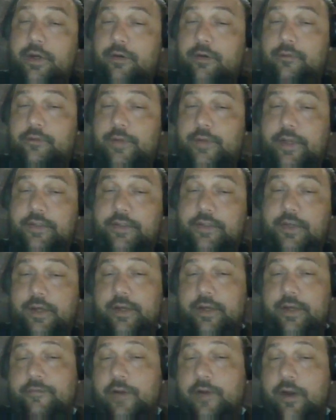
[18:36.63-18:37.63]
Let's say
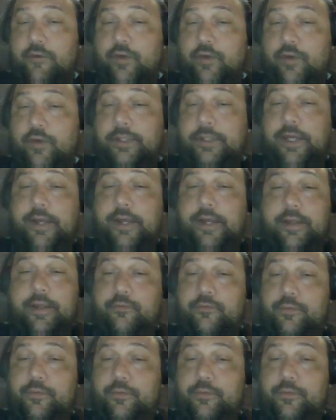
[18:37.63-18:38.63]
a 5-year plan
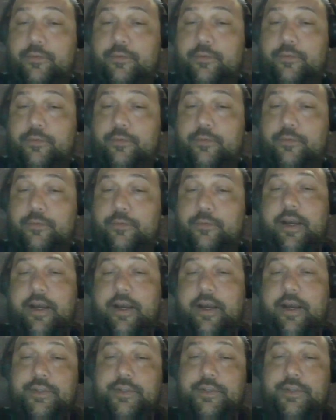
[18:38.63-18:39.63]
that produces that kind of
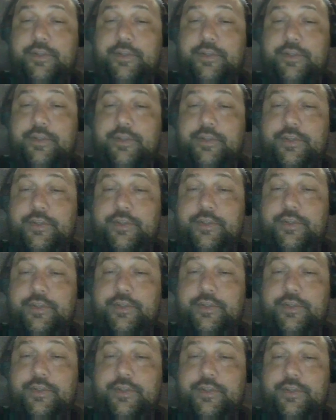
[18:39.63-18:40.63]
result in
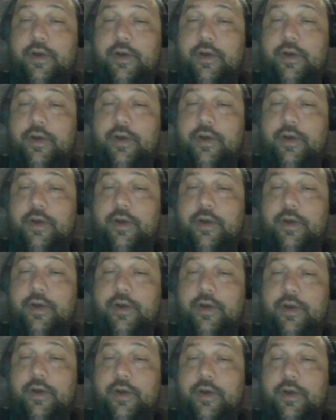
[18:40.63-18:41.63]
25 years.
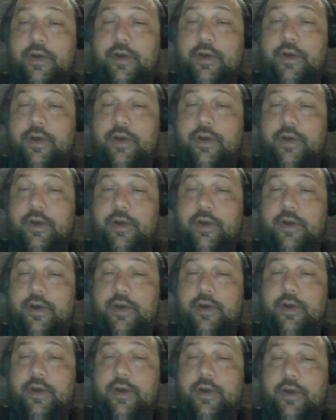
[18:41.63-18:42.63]
This should have
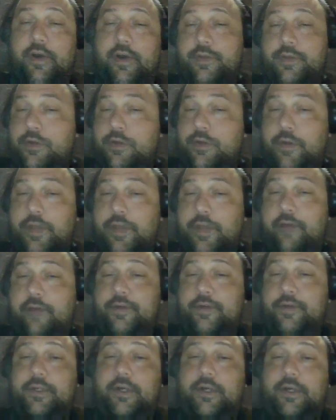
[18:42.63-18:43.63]
happened on the
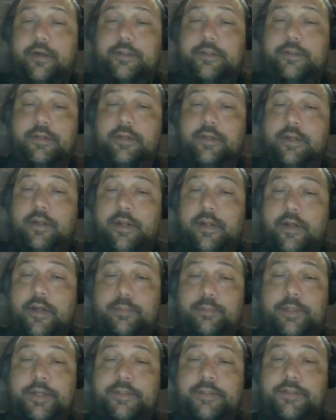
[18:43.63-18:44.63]
African continent and other
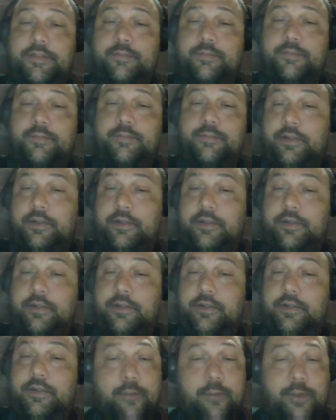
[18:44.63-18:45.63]
places, but it did not
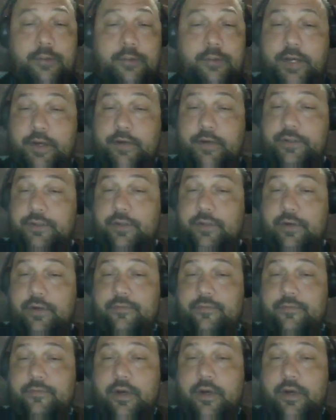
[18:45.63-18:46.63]
happen because
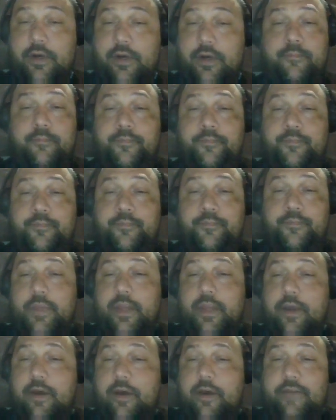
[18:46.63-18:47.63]
of
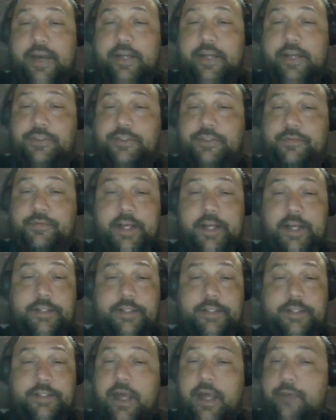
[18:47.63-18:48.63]
fascist
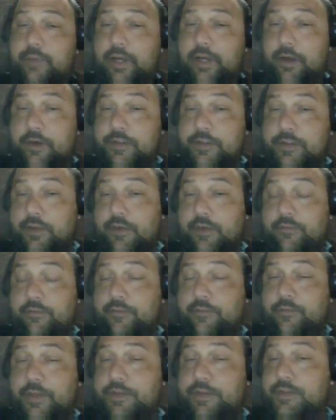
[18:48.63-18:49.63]
violence and because
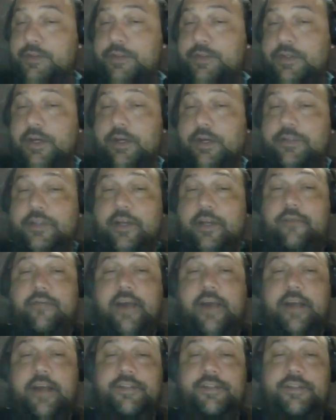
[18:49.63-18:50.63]
of this set of
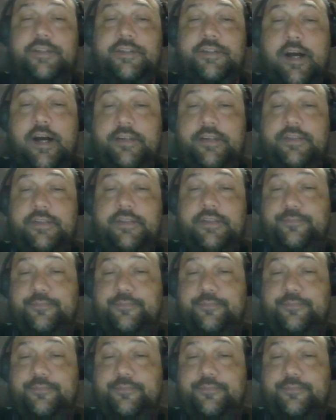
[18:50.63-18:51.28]
fascist lies.